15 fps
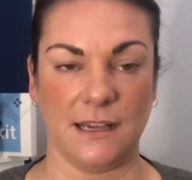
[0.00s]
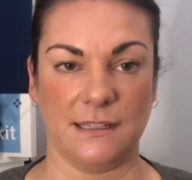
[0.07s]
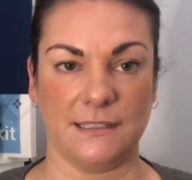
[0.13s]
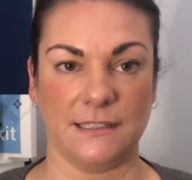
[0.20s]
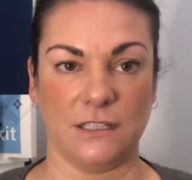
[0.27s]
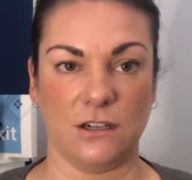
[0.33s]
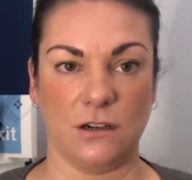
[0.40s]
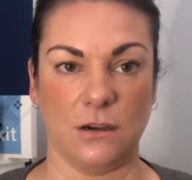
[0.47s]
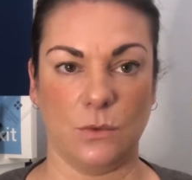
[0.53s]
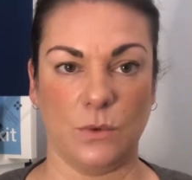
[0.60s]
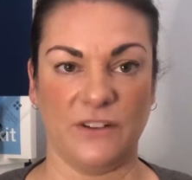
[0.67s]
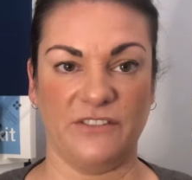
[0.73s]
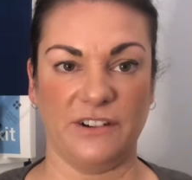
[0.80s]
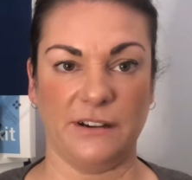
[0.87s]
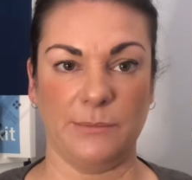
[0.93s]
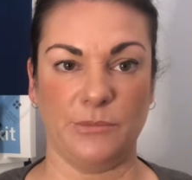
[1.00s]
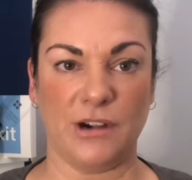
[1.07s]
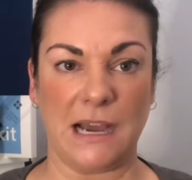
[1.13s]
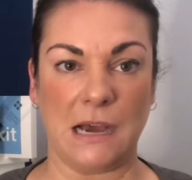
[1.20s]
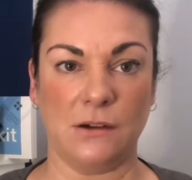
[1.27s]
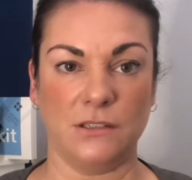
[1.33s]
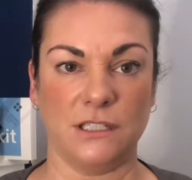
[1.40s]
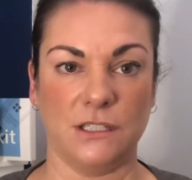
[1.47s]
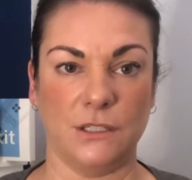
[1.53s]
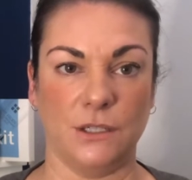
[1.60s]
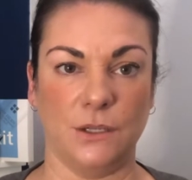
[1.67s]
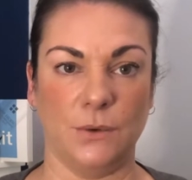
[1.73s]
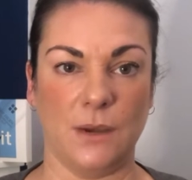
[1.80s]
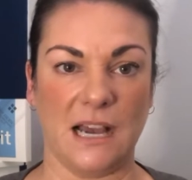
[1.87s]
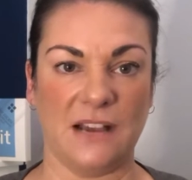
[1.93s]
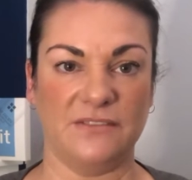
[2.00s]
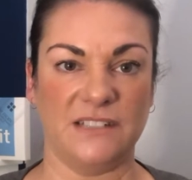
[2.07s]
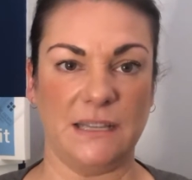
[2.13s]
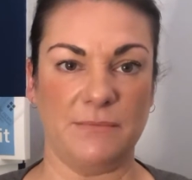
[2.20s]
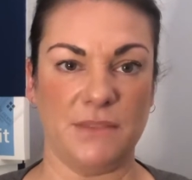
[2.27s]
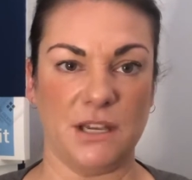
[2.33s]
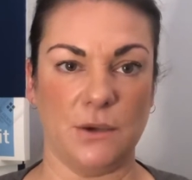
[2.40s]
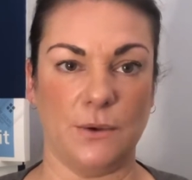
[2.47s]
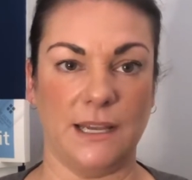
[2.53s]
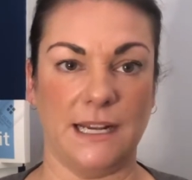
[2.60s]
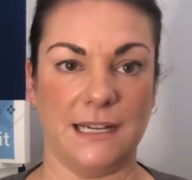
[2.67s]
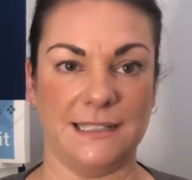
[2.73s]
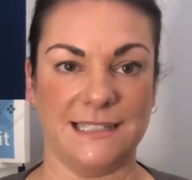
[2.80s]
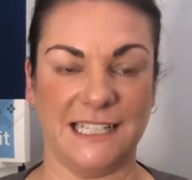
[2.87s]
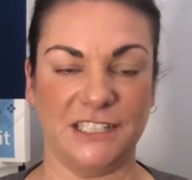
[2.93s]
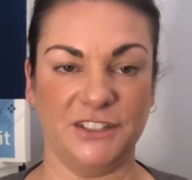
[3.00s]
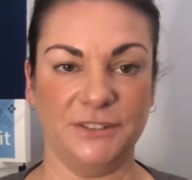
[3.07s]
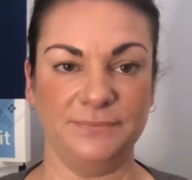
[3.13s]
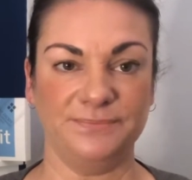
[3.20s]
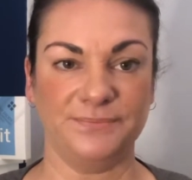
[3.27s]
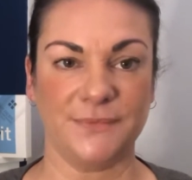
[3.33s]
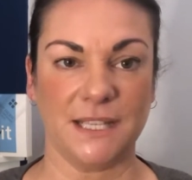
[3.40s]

So we're very proud to have Nimue in our salon.